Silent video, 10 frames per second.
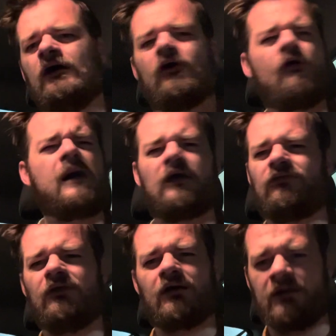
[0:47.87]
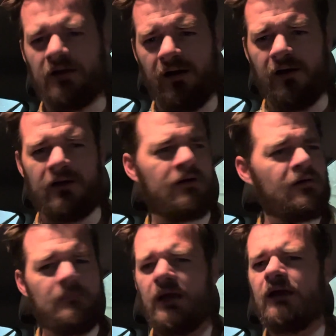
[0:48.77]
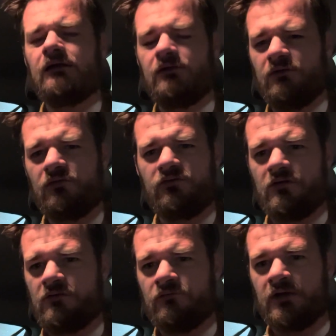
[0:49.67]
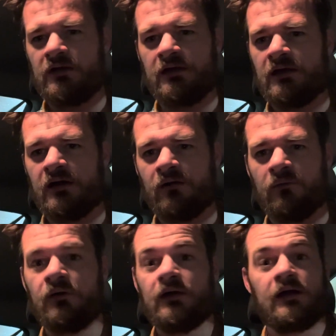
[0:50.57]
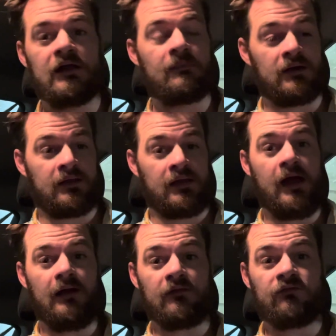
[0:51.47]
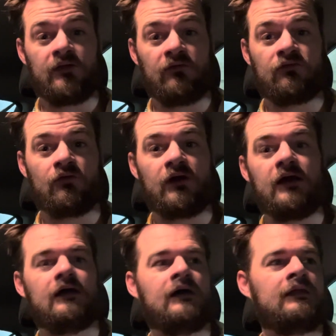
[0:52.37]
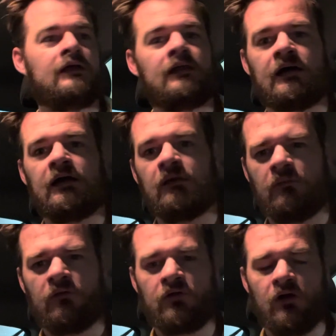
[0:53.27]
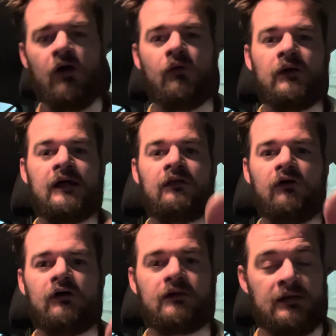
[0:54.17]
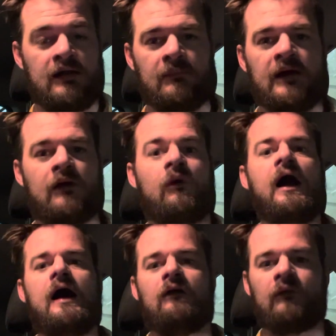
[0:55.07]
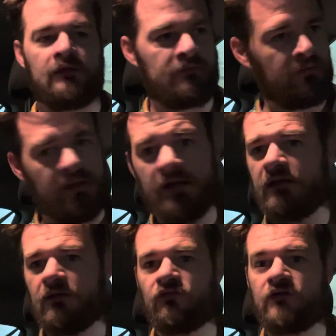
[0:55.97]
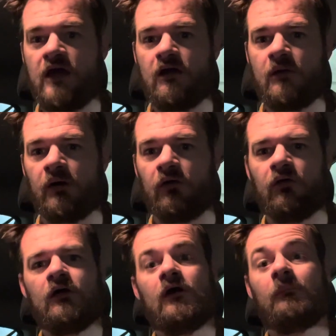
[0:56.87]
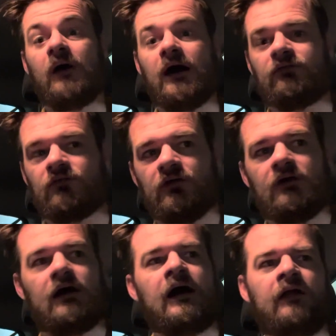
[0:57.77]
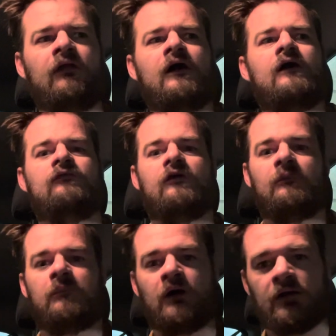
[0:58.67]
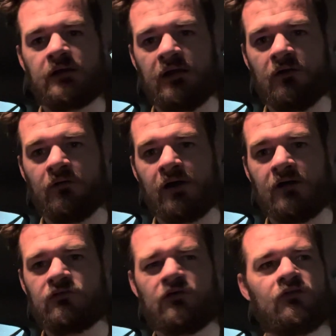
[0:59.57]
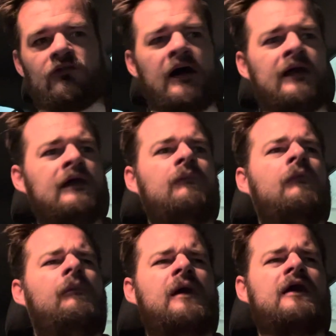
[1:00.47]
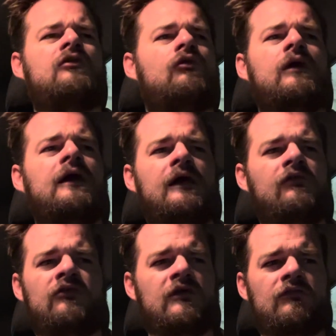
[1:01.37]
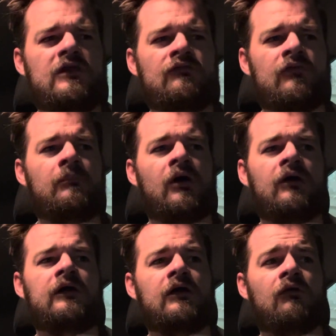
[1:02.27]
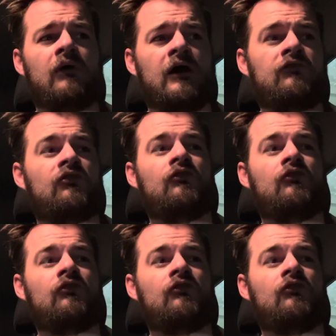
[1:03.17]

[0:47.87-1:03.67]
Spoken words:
go back to the car, make a YouTube video. And I'm like, yeah, that sounds great. And then I go and I look and I'm like, wow, the lighting is terrible. But I love parking garages. I get all my creativity from parking garages.